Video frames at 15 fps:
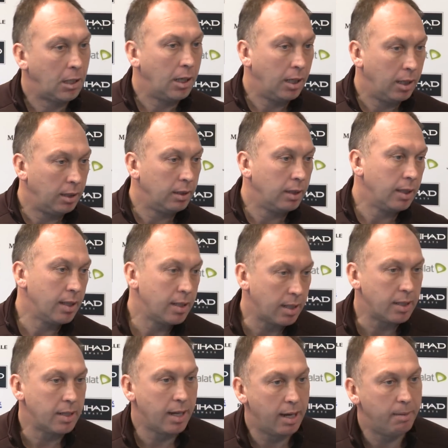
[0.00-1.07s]
and, and as
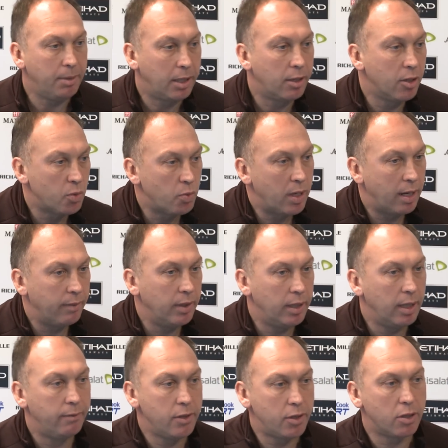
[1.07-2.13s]
I said, because we're having
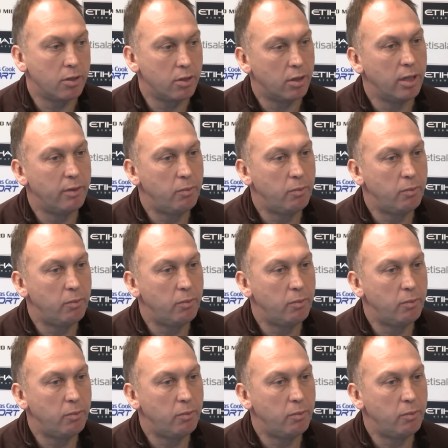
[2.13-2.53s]
the efforts on goal,